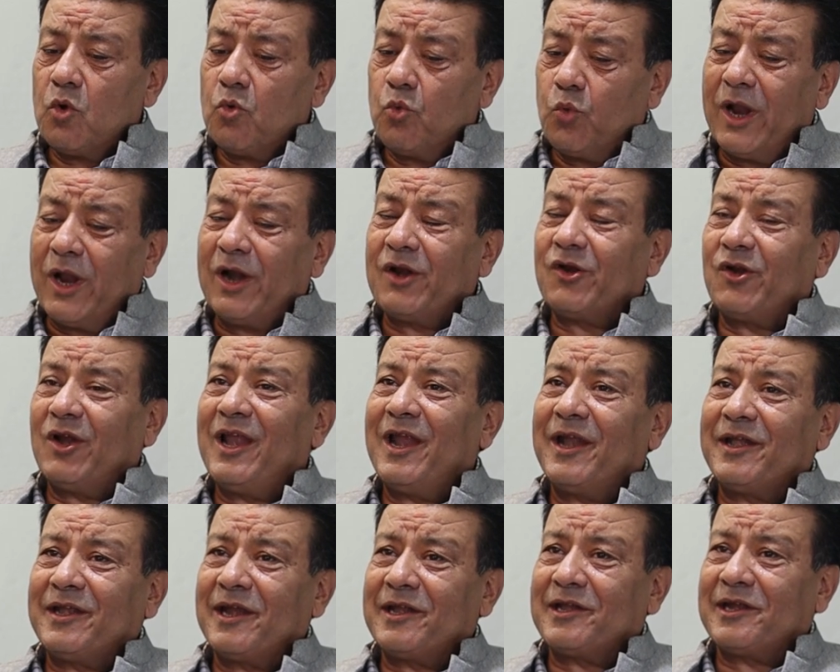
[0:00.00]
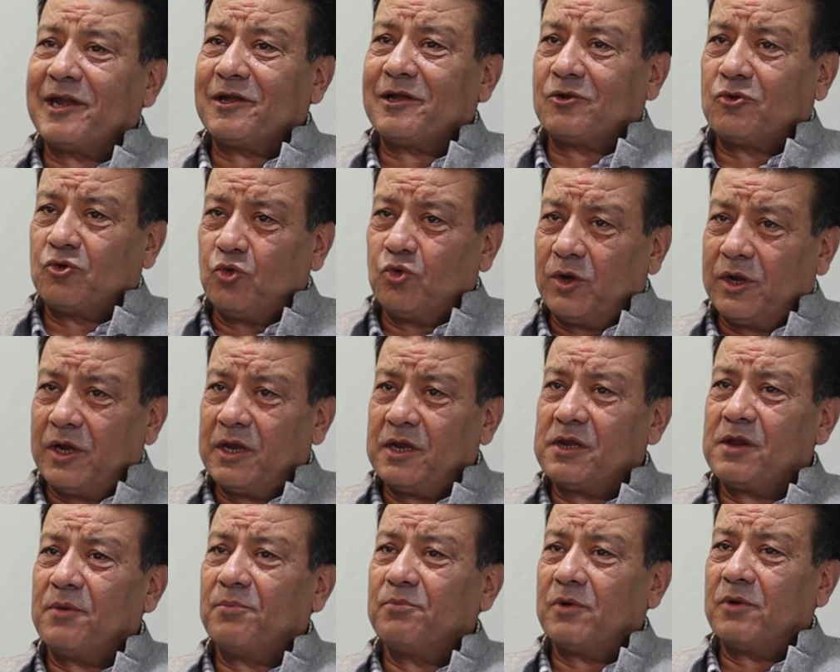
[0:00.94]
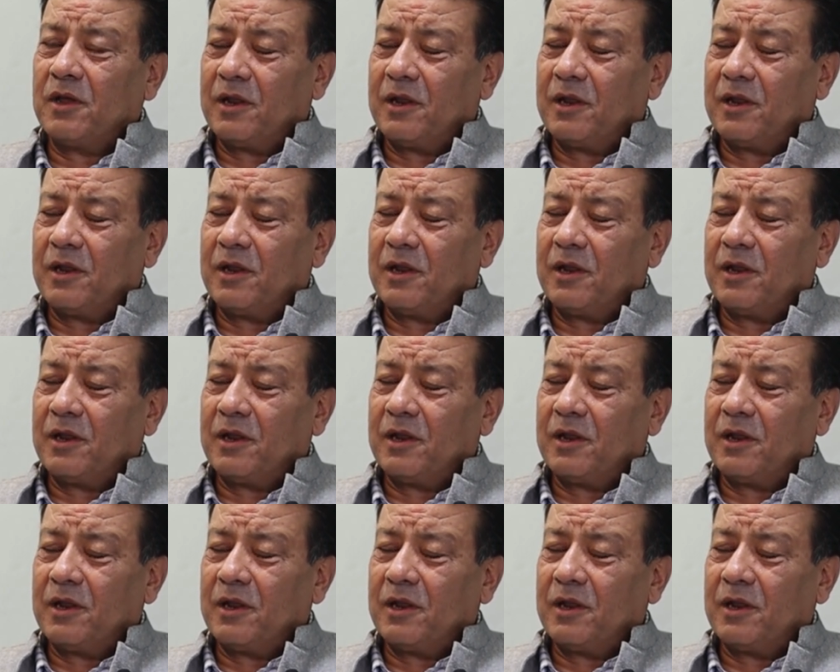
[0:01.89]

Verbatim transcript: well related to tourism,